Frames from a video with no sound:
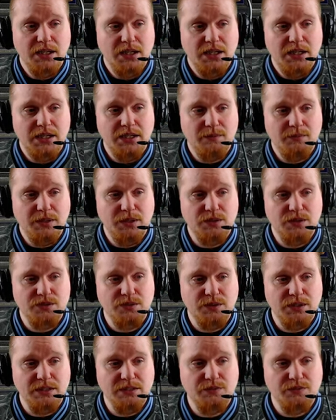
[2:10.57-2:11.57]
Um, it
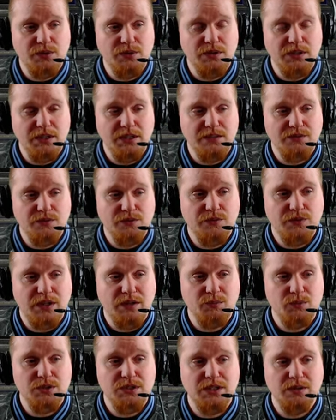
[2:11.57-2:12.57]
also has a very nice
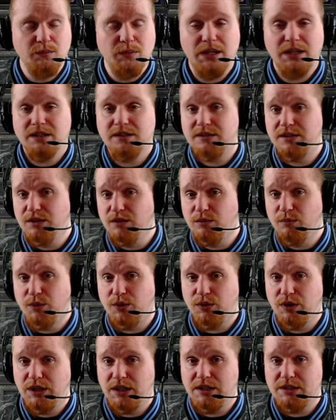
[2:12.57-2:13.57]
five percent mana steal
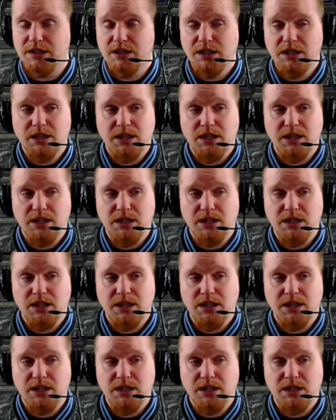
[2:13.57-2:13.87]
per hit,